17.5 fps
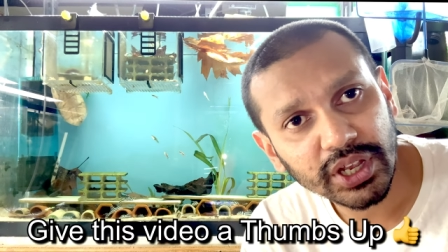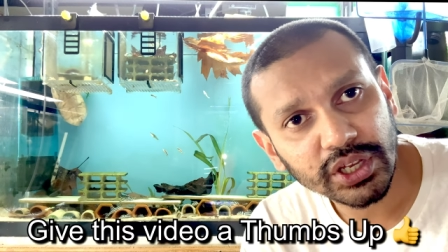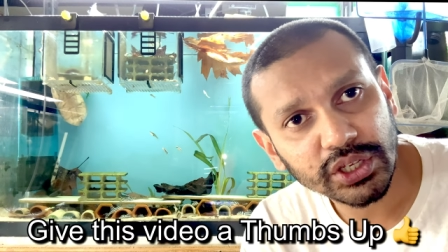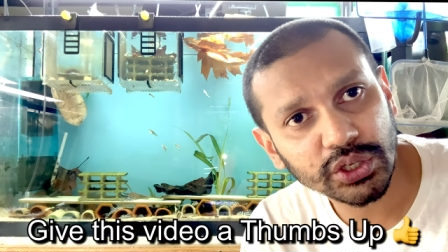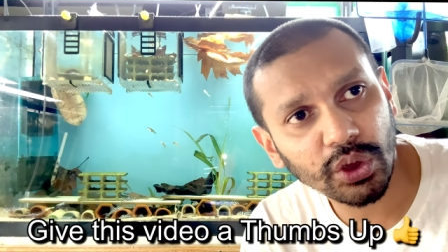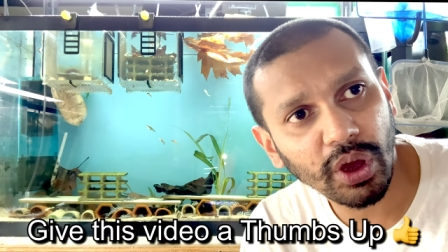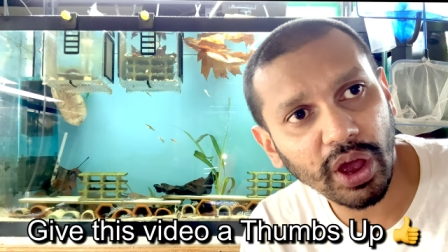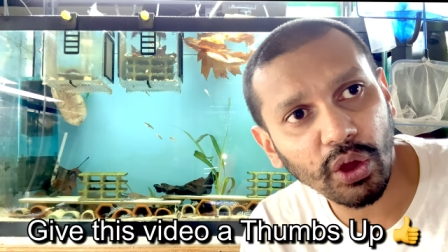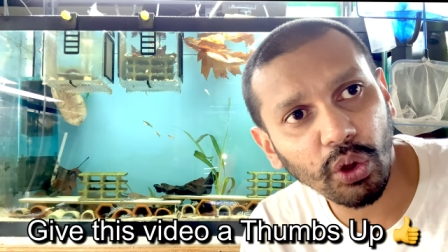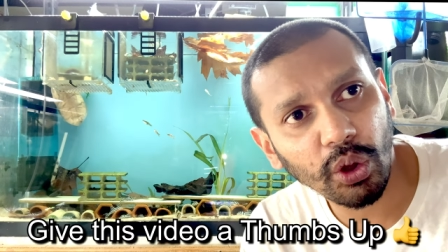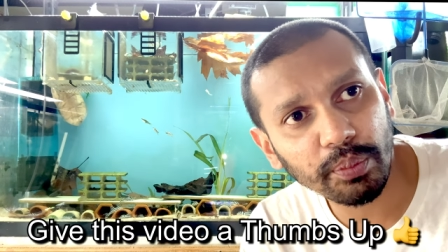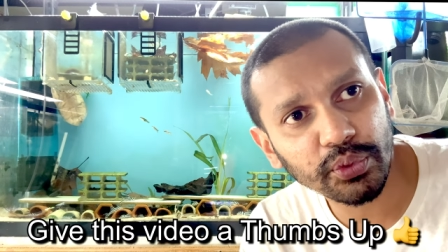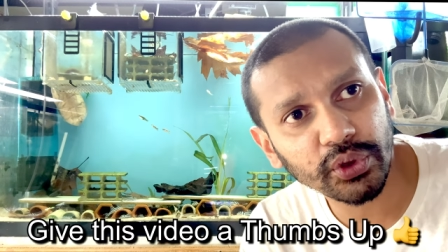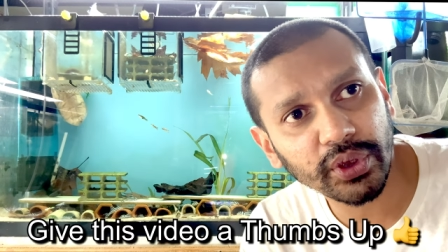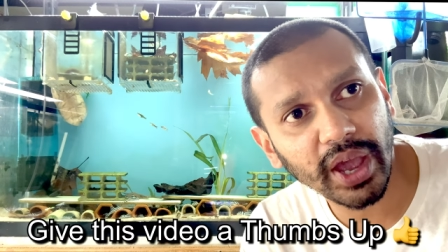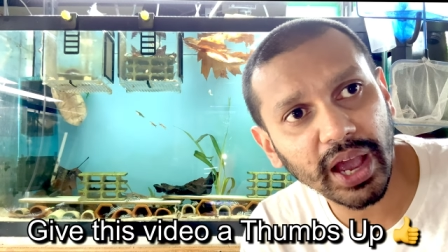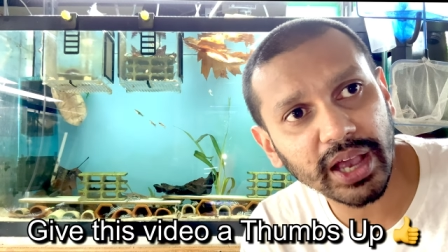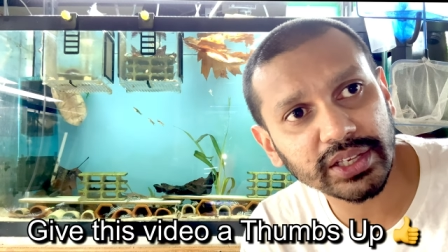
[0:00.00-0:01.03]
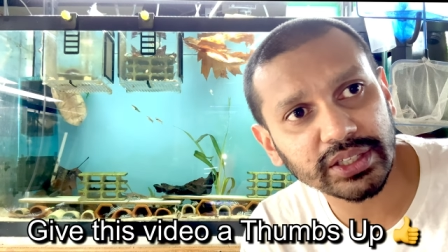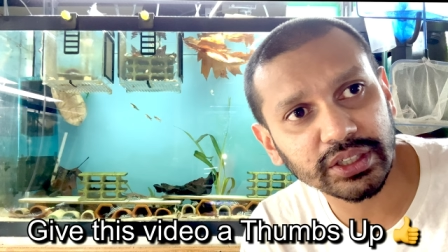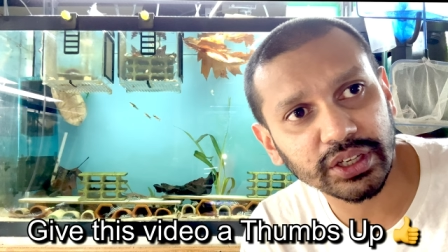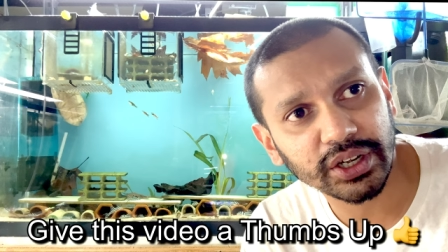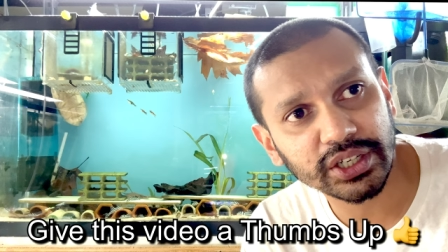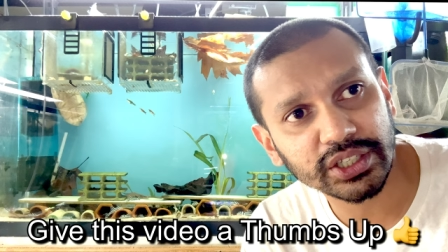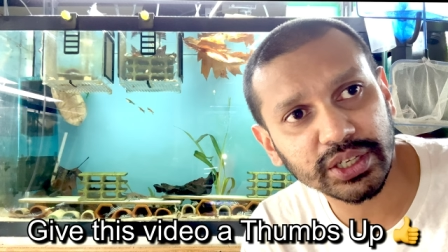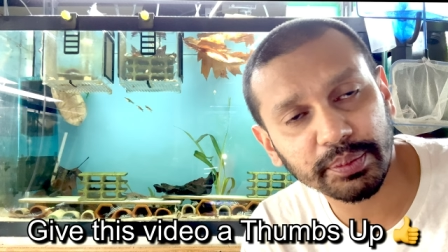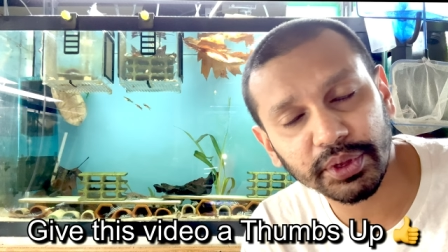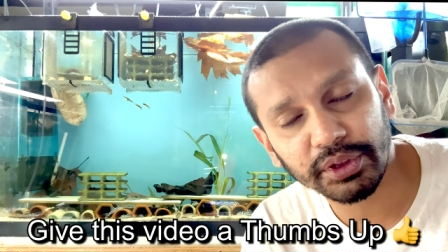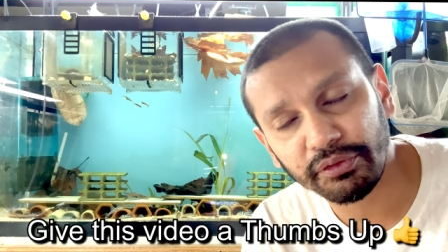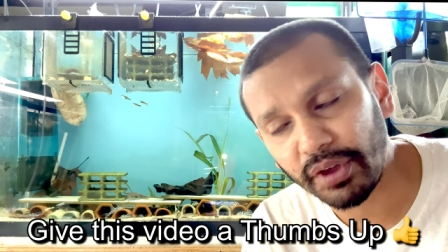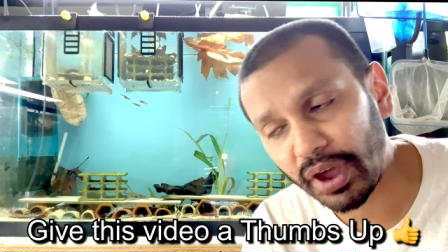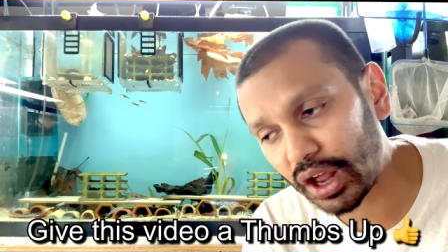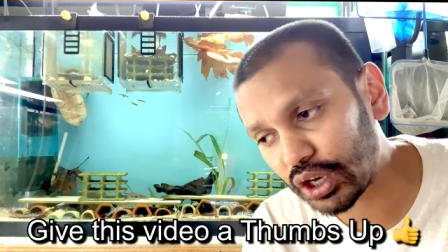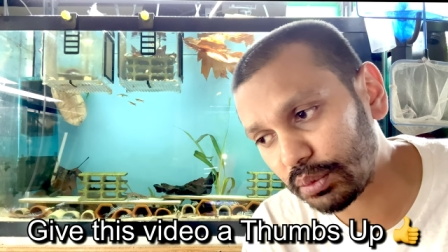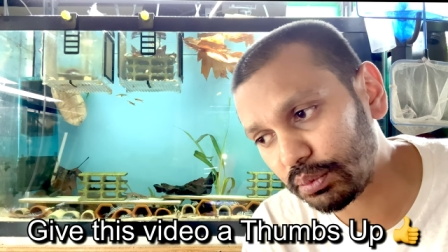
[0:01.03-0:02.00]
so I hope you guys learned something
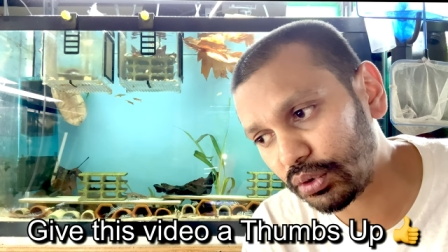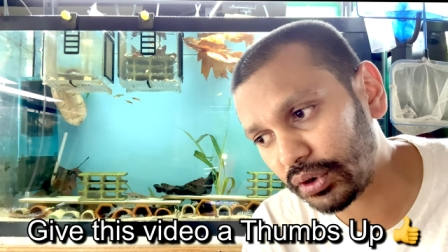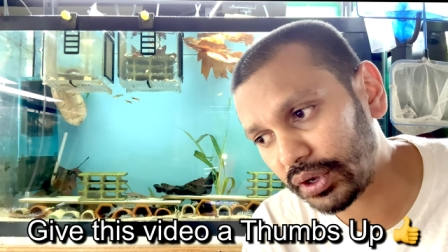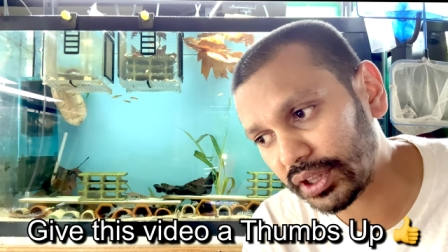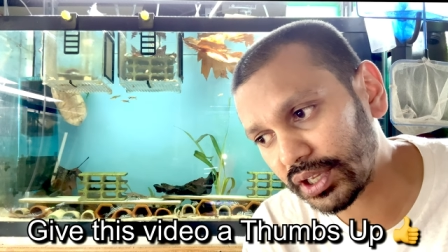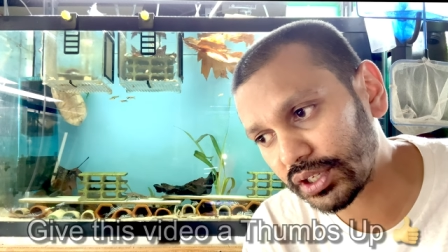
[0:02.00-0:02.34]
valuable in